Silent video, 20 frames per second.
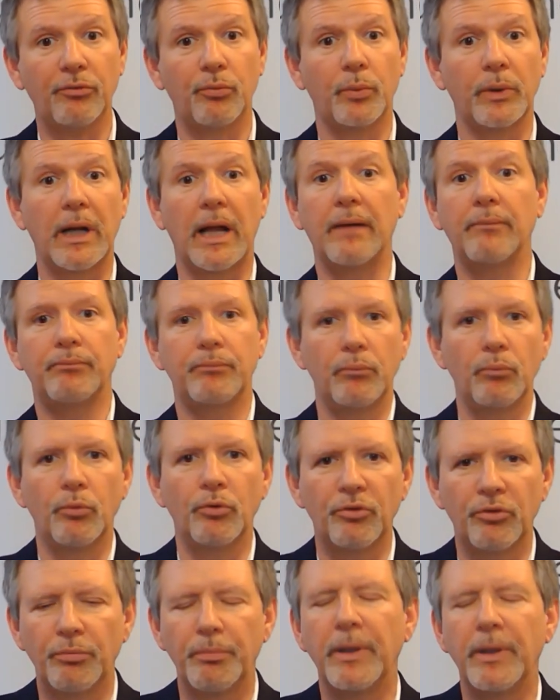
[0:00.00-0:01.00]
when I
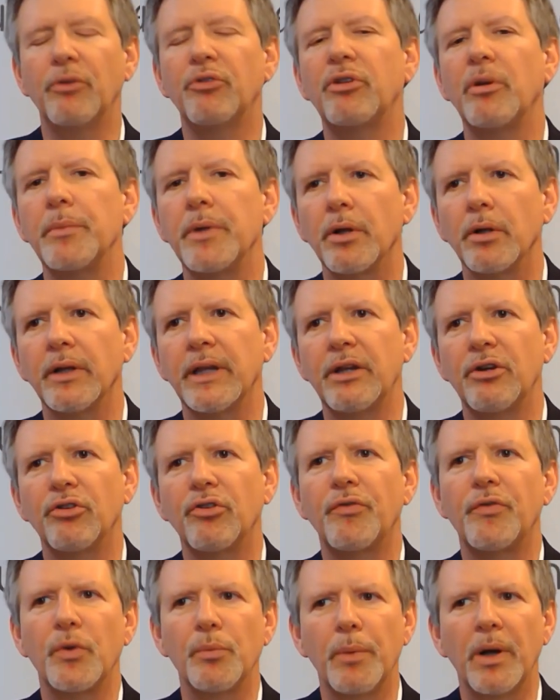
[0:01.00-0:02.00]
was meeting some of their leaders
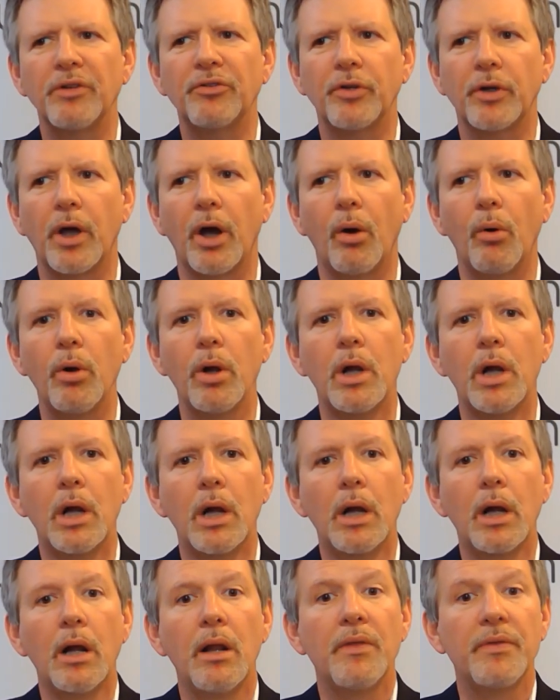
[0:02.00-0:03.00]
a few months ago,
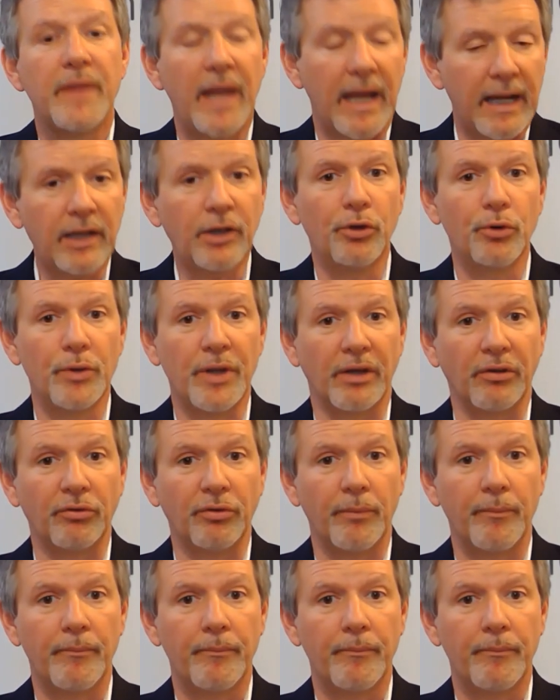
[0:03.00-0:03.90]
they can do this.